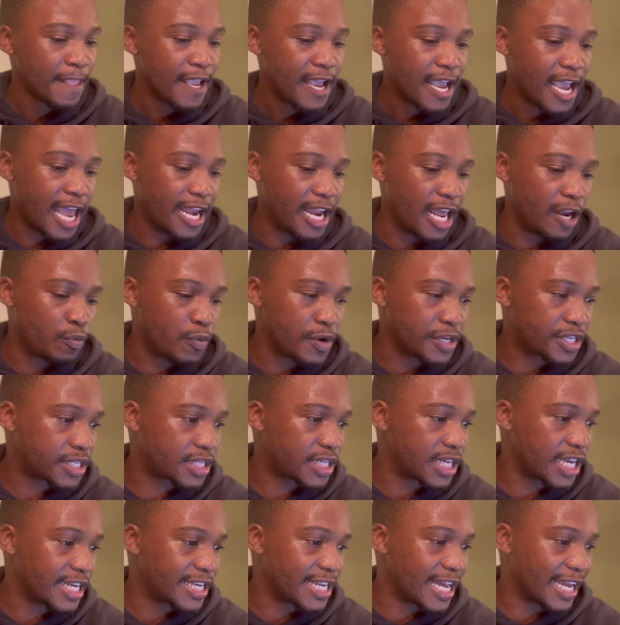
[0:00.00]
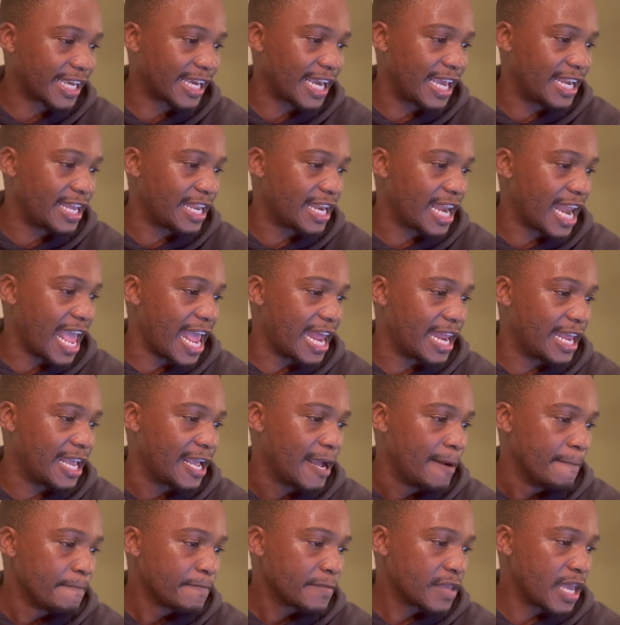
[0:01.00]
And then we see it again in,
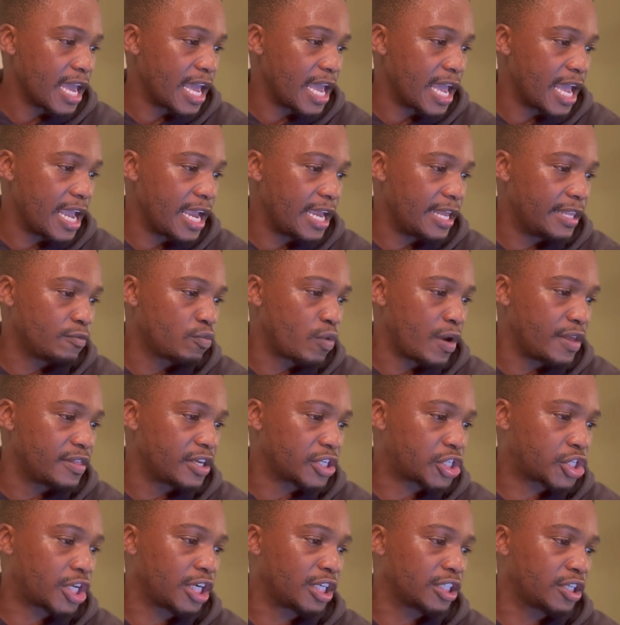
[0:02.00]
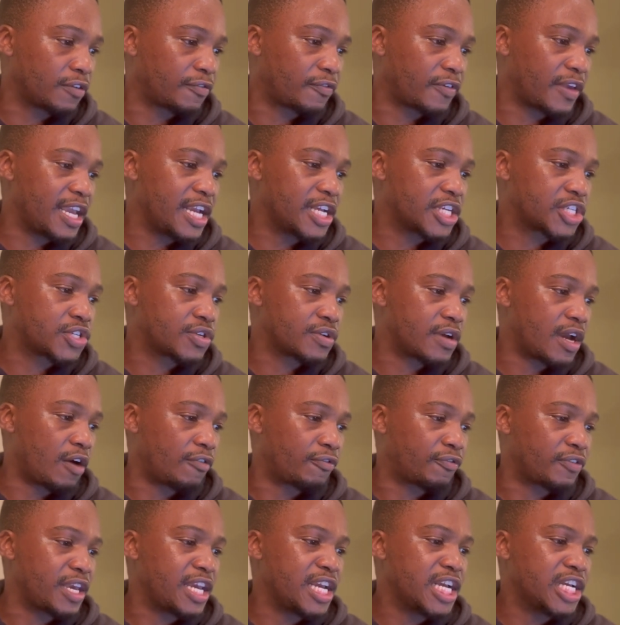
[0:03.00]
eh, eh, in when the children of,
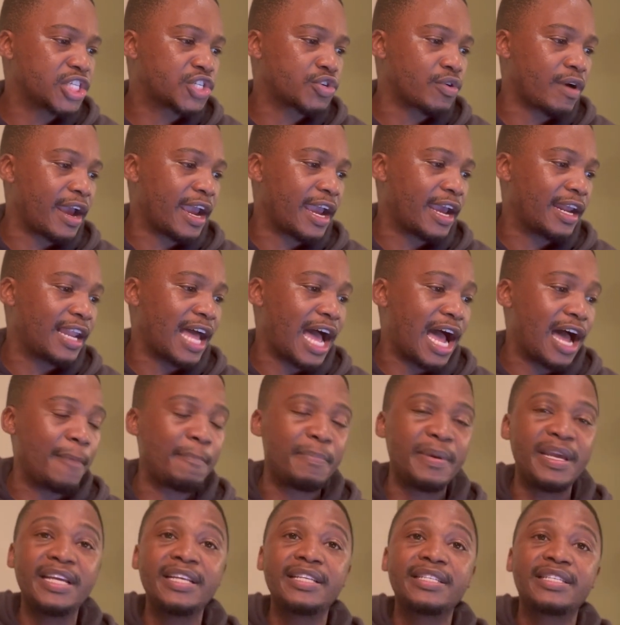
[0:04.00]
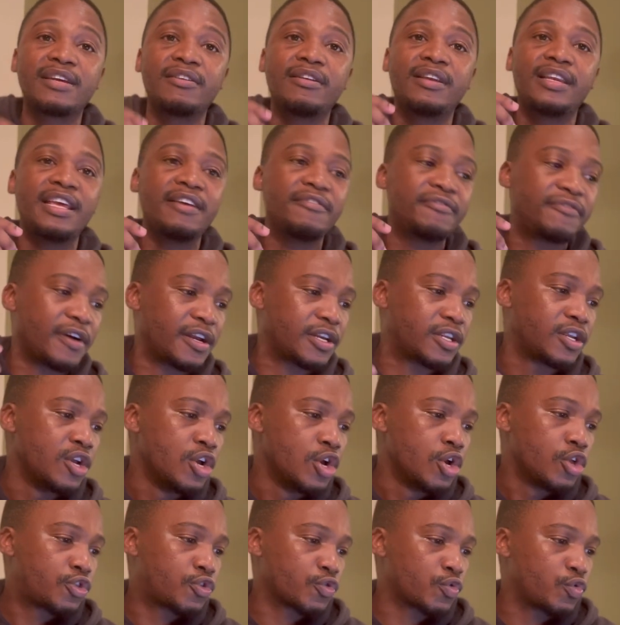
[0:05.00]
of Israel are being delivered
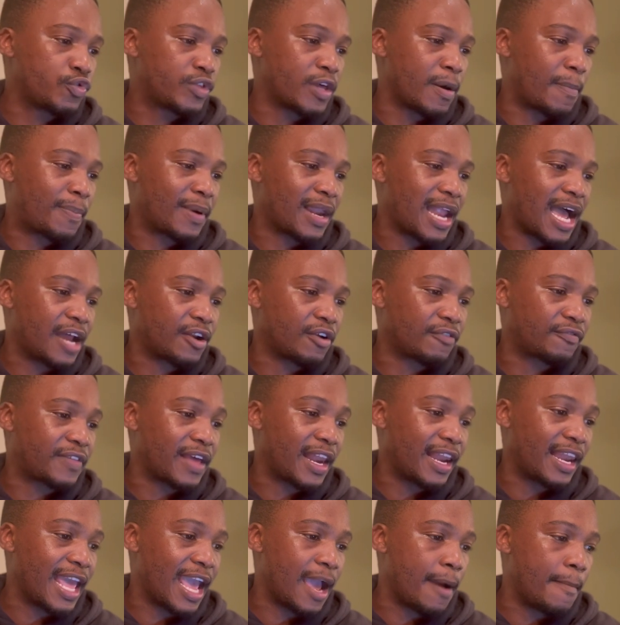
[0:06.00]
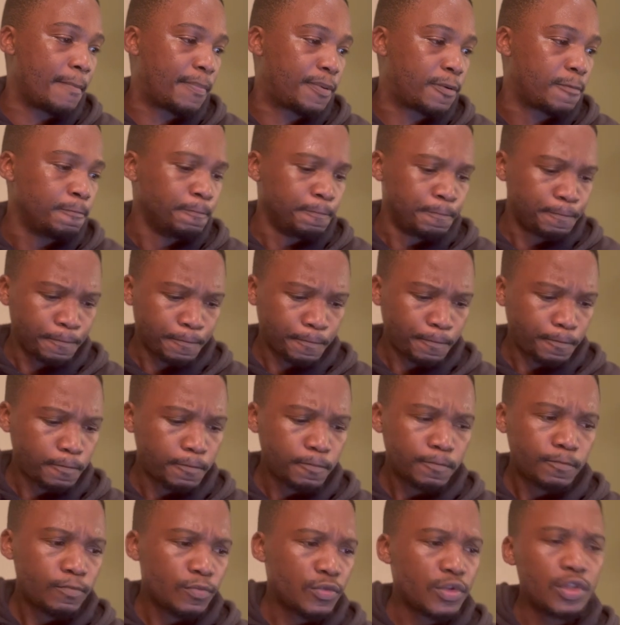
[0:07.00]
through the blood of the Lamb.
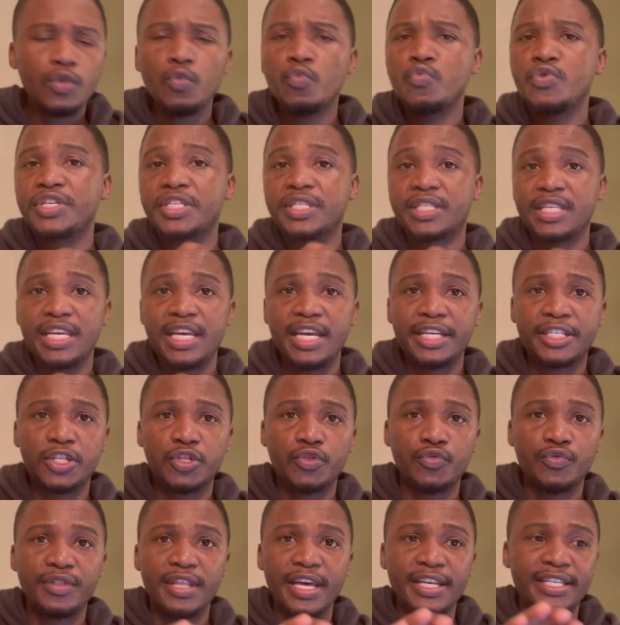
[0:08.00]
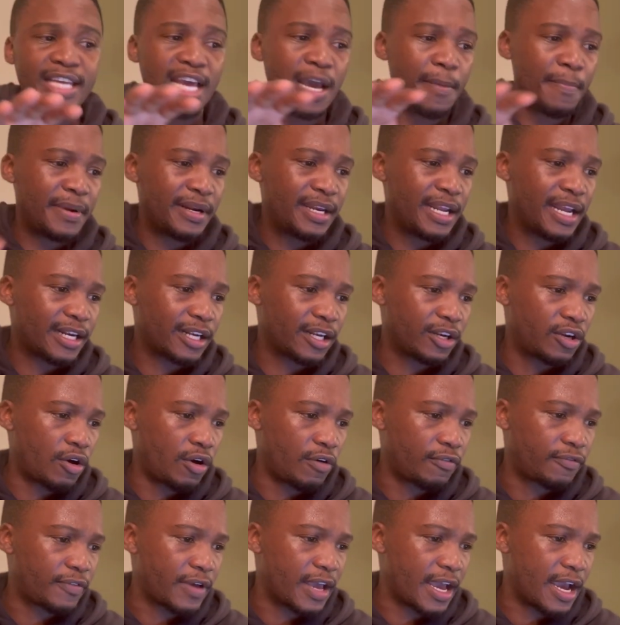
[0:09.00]
We see it through the tabernacle
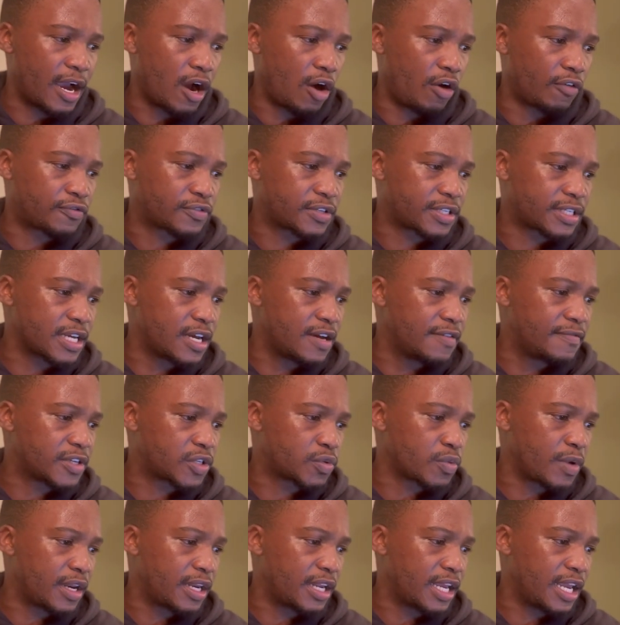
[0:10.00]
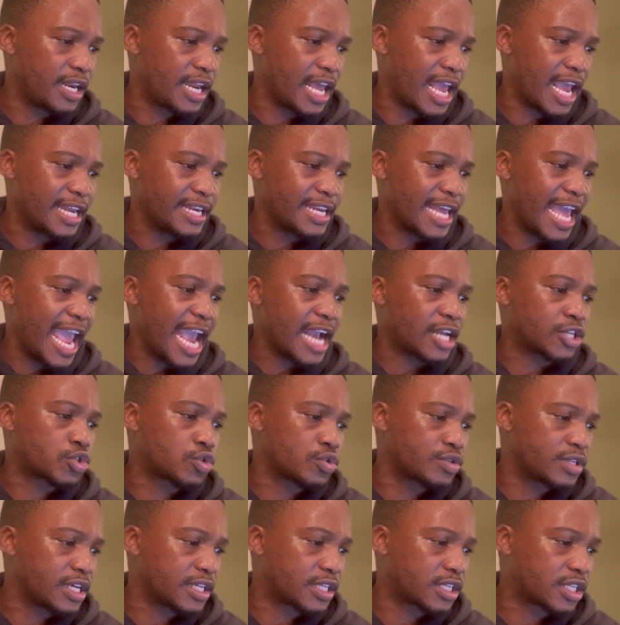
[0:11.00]
of, uh, of service when in, in
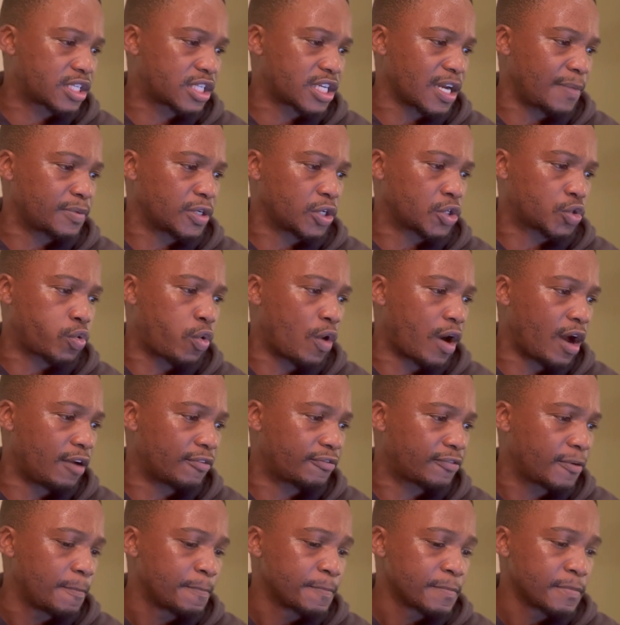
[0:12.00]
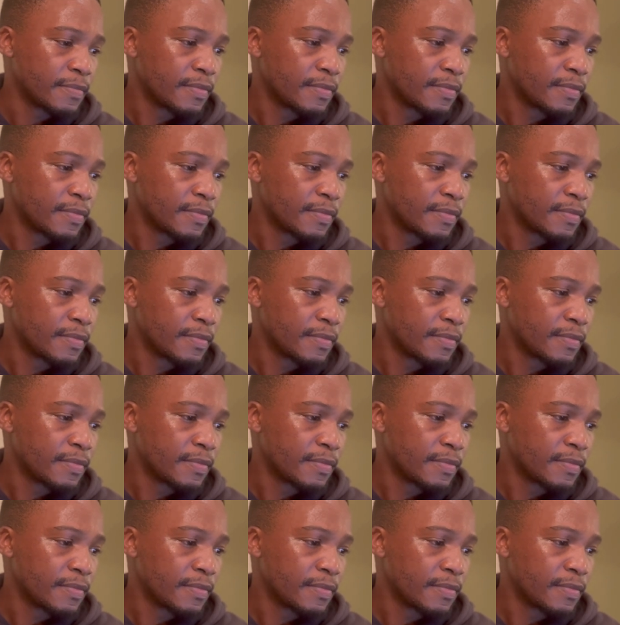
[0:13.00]
Exodus chapter 12